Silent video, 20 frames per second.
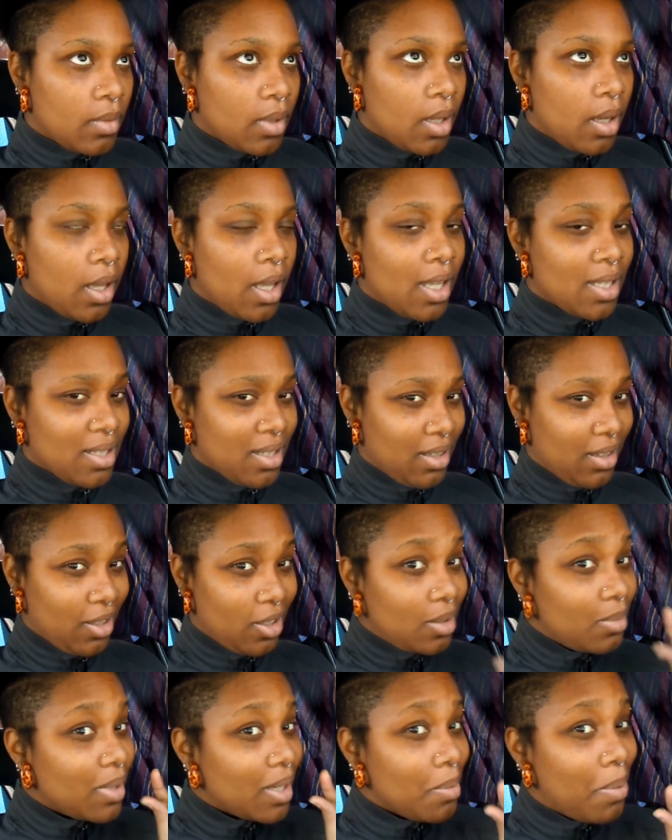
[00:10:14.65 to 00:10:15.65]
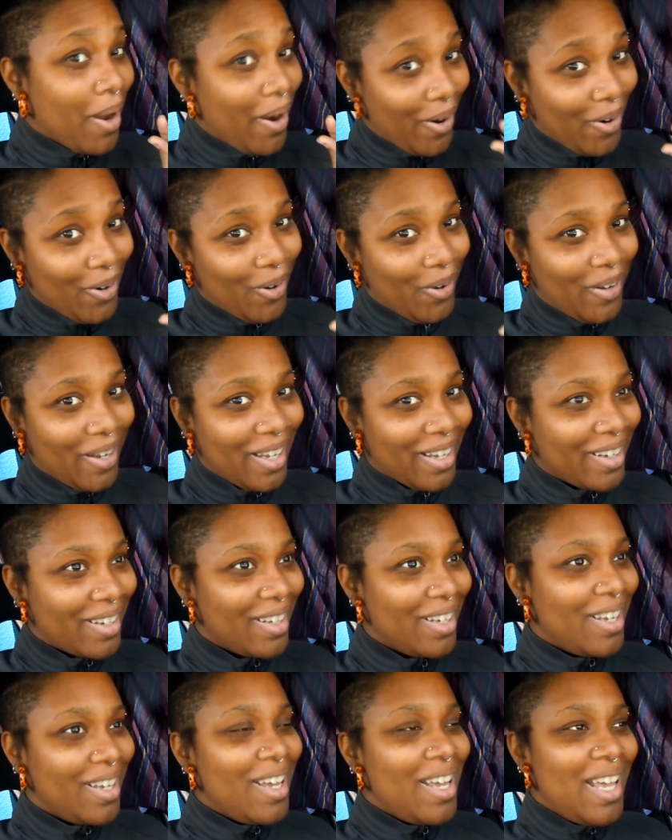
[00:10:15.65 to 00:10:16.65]
It's a little bit of paranoia,
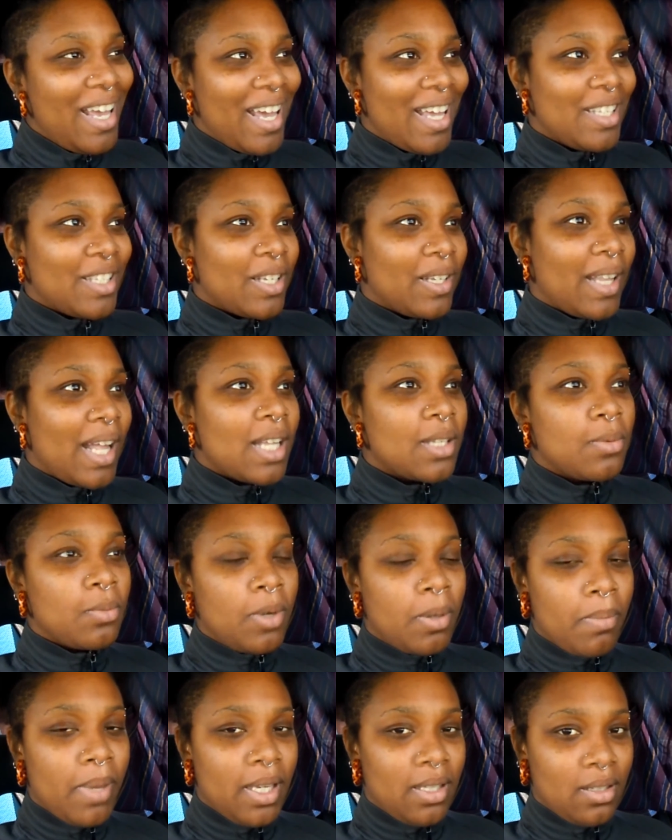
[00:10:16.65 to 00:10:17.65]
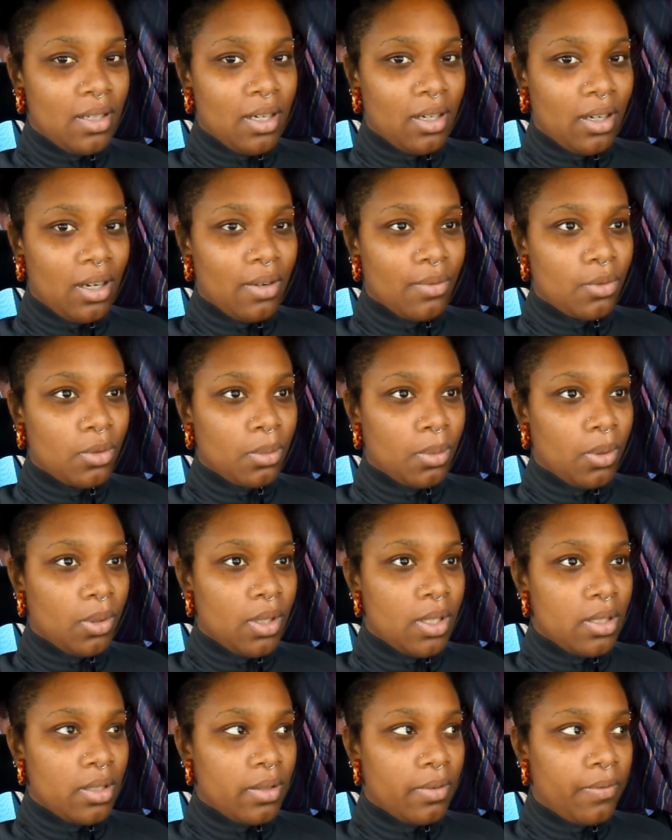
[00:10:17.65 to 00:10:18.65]
and so that's what makes it uncomfortable,
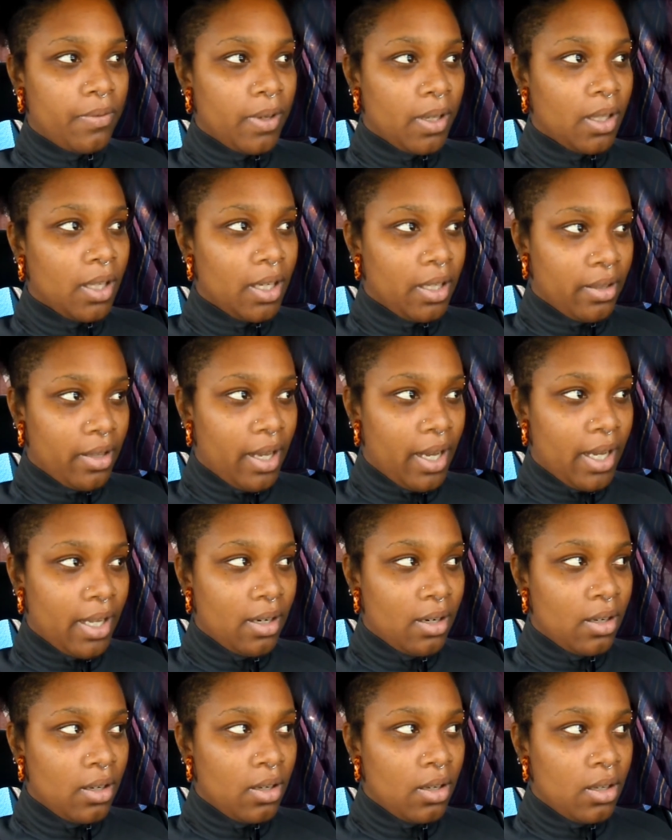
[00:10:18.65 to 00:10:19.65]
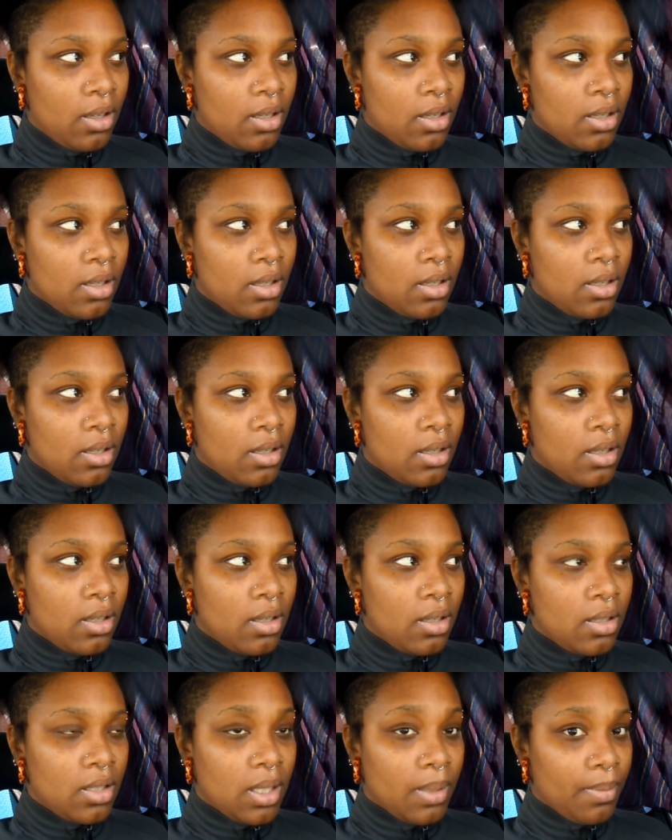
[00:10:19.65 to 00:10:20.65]
is the feeling that
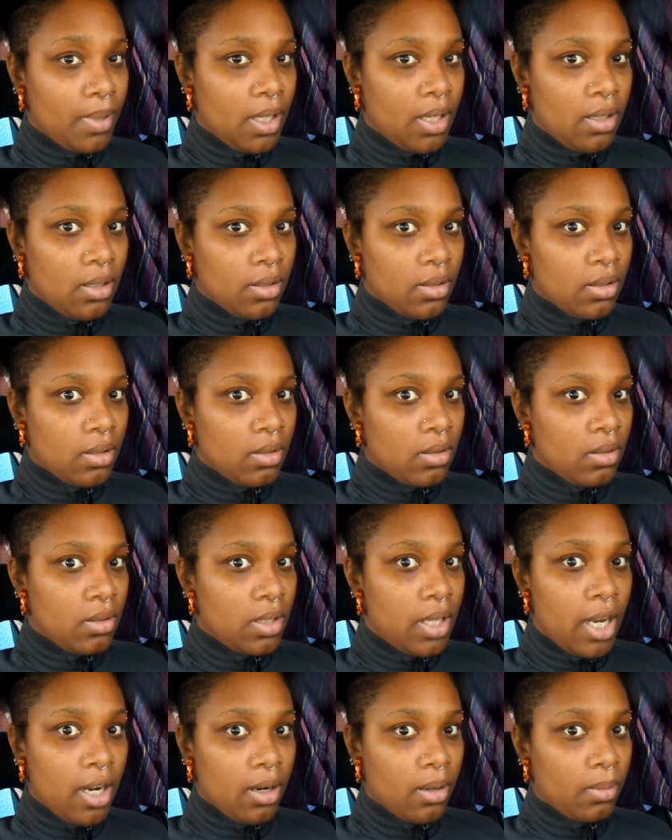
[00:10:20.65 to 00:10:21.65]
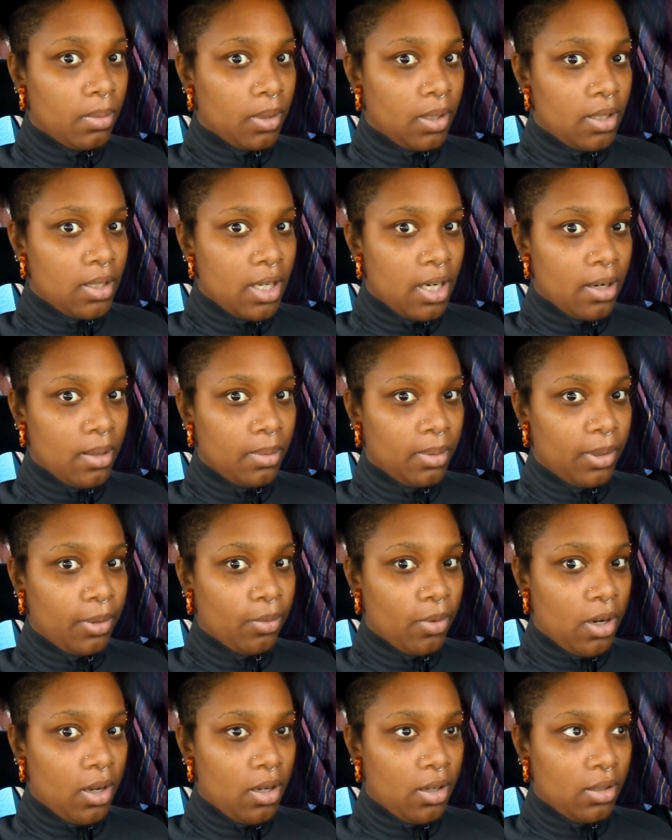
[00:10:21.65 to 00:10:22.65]
something's terribly, terribly
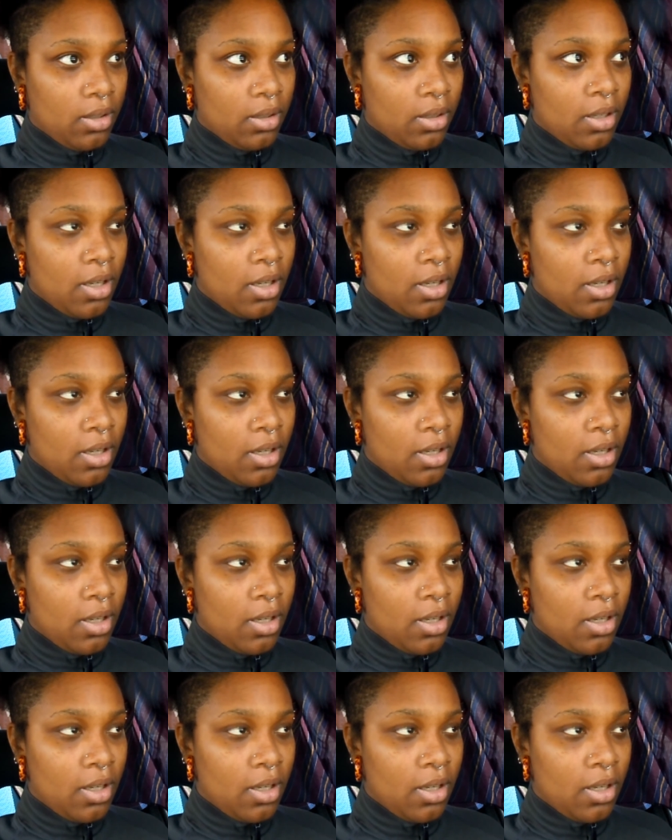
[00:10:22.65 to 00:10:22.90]
wrong.